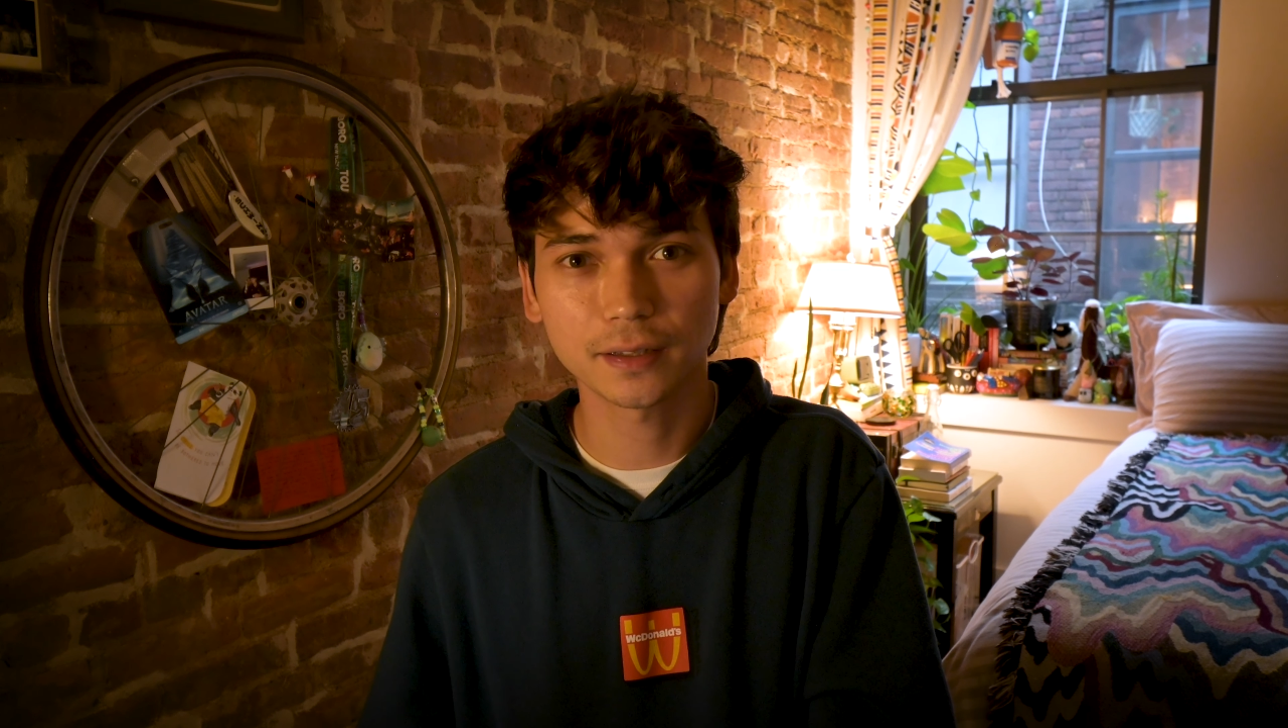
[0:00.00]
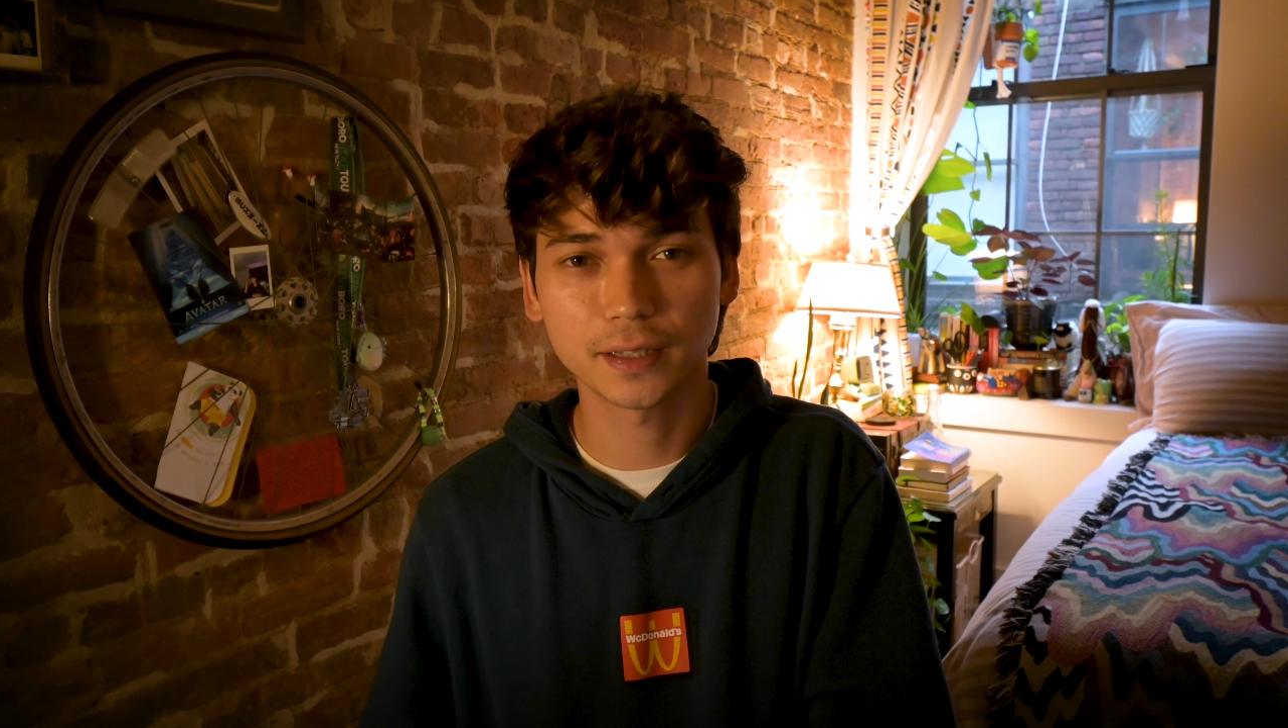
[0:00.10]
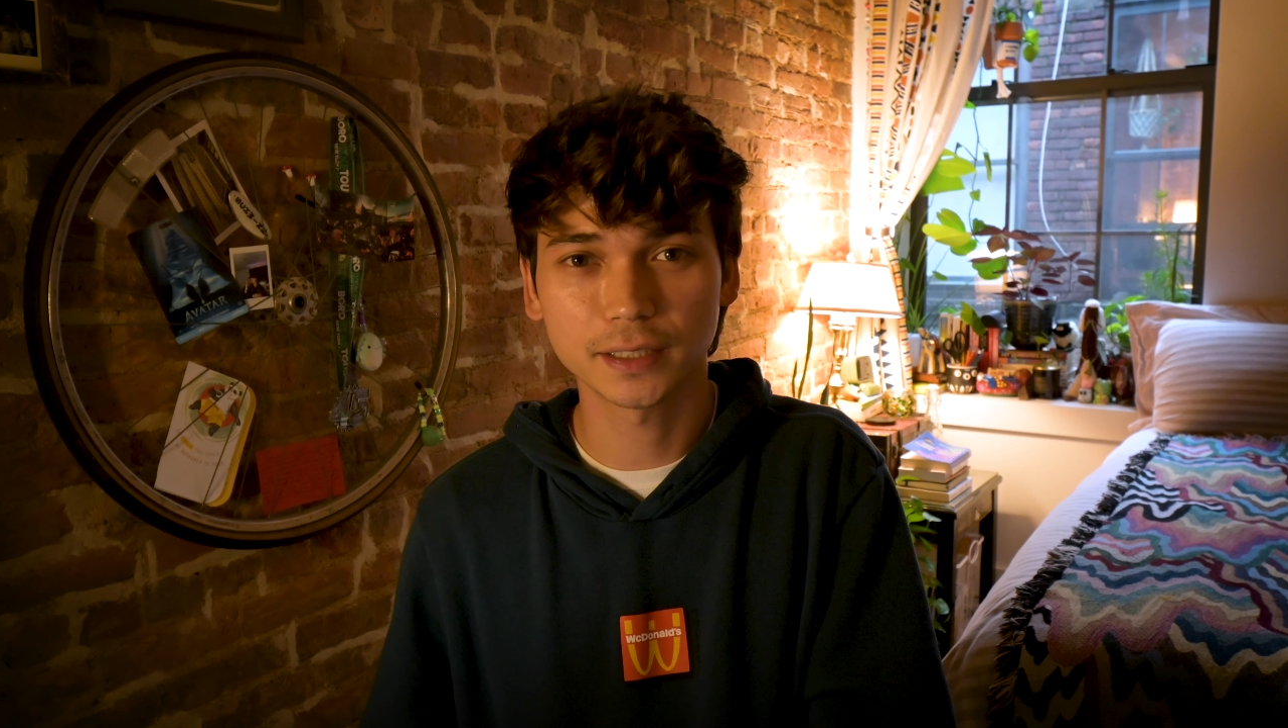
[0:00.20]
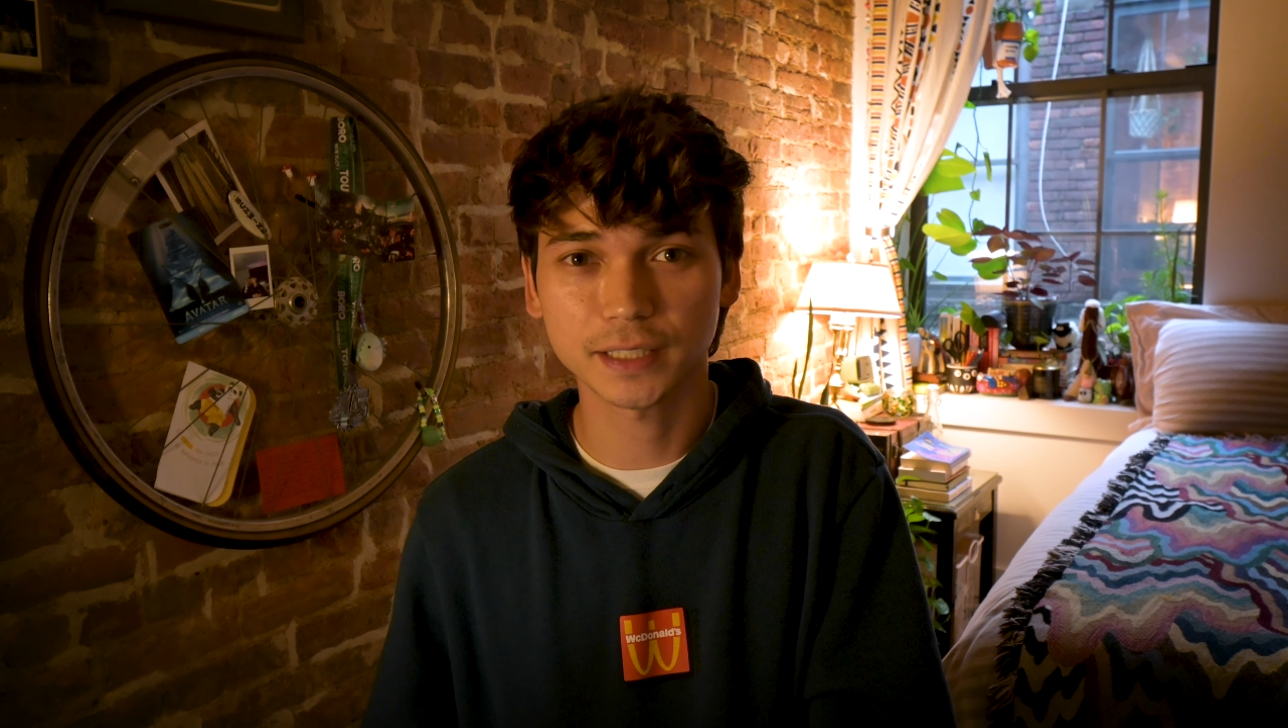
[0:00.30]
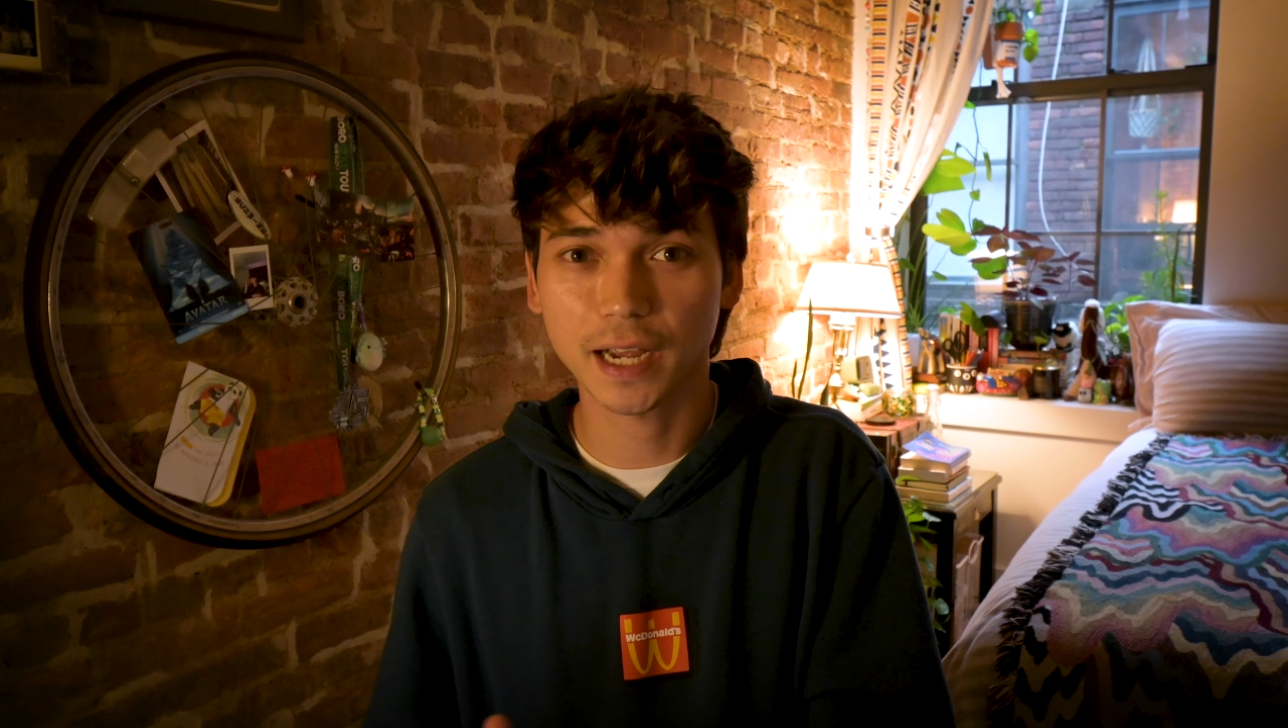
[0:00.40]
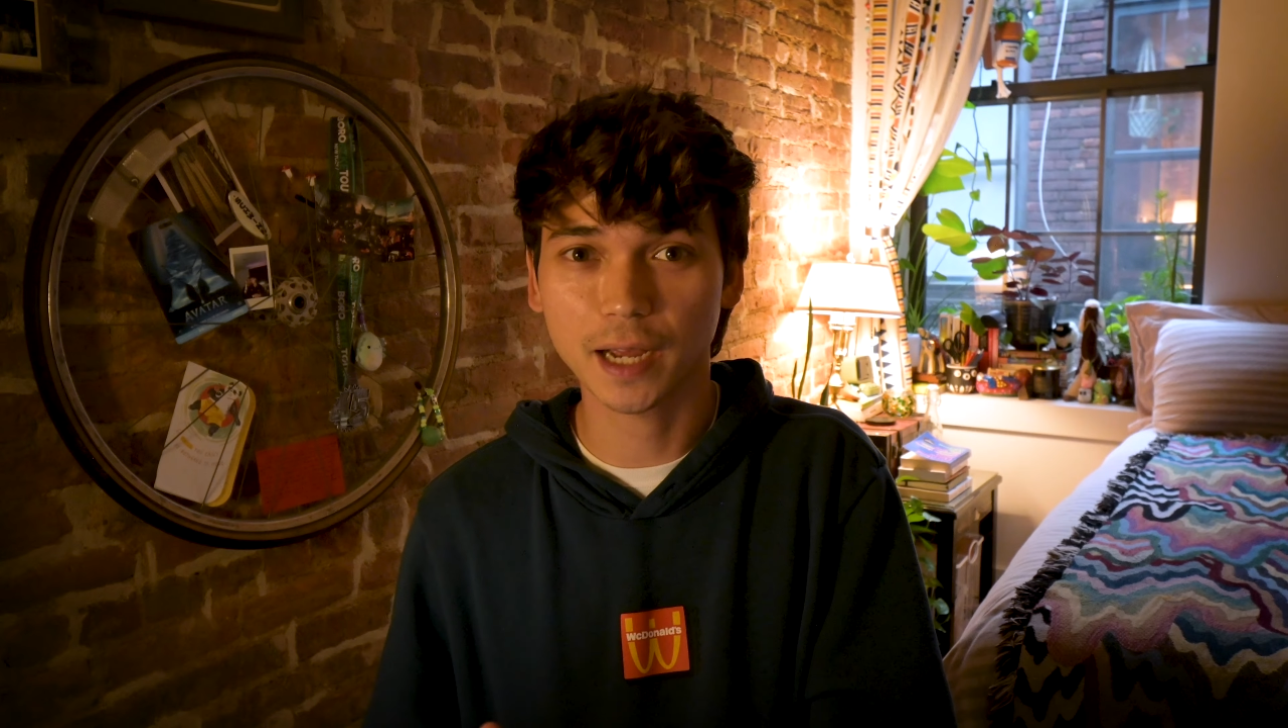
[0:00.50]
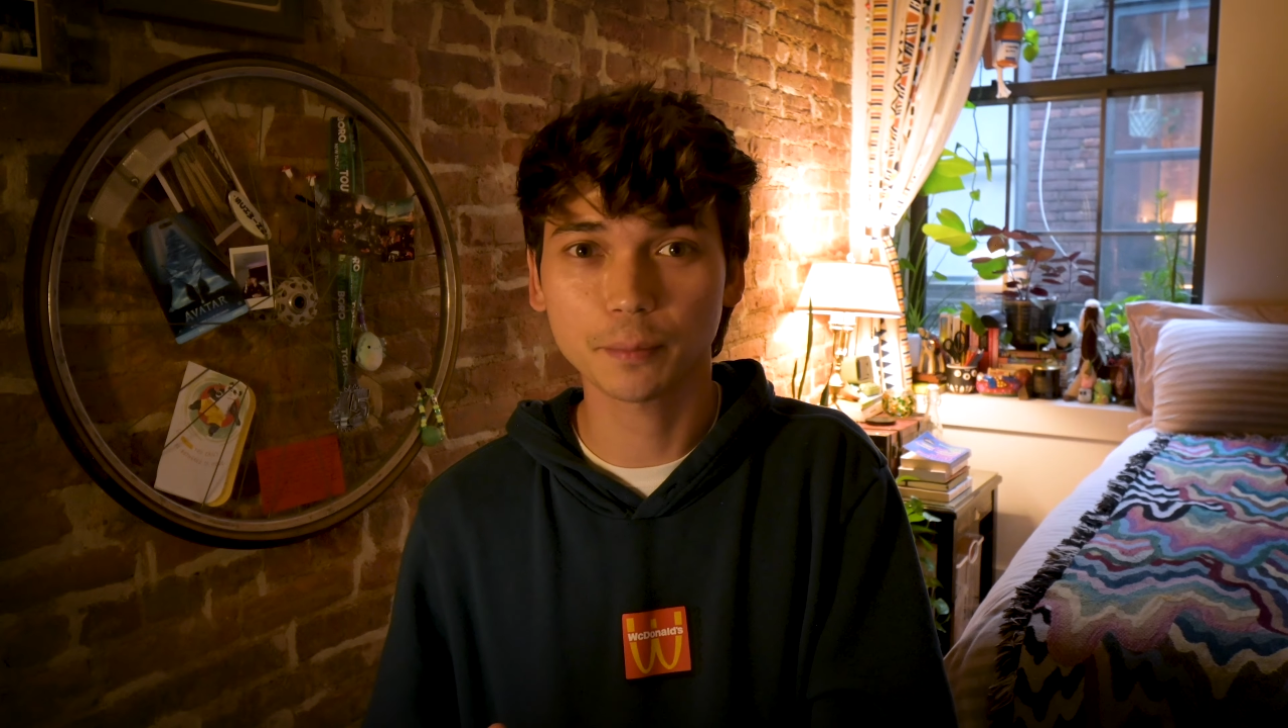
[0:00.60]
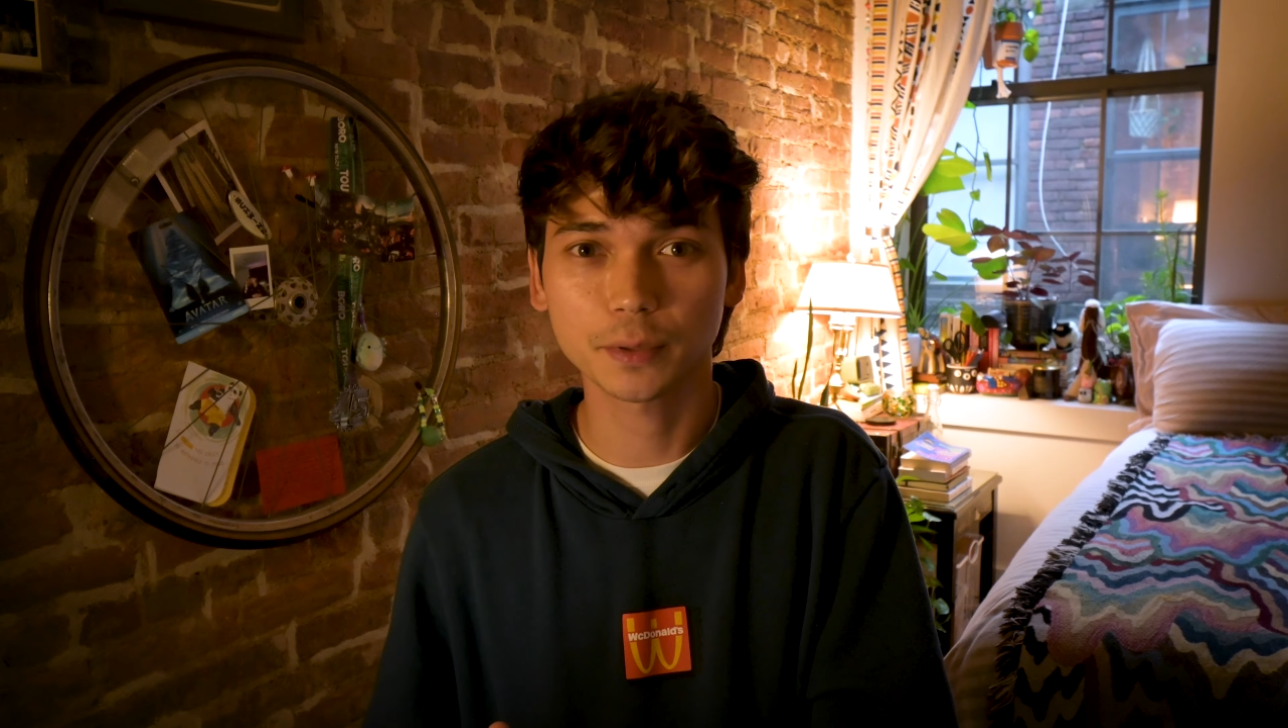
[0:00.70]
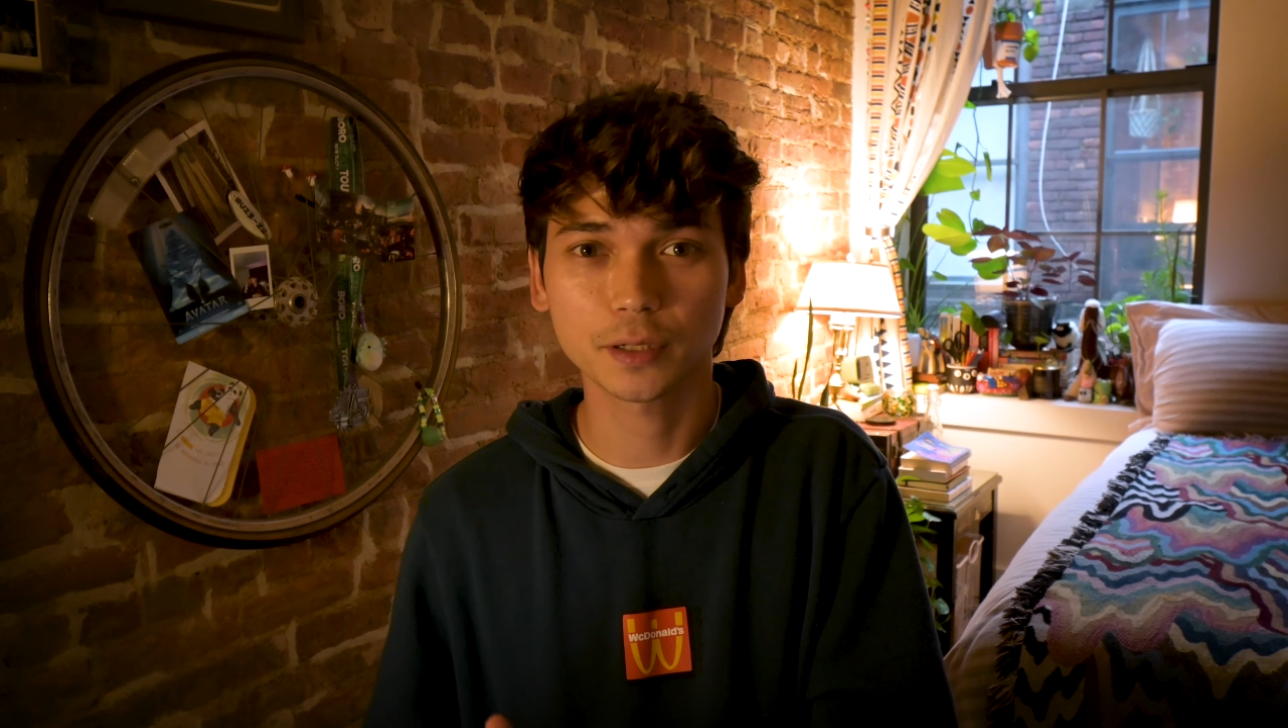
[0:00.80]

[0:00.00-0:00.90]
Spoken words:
this app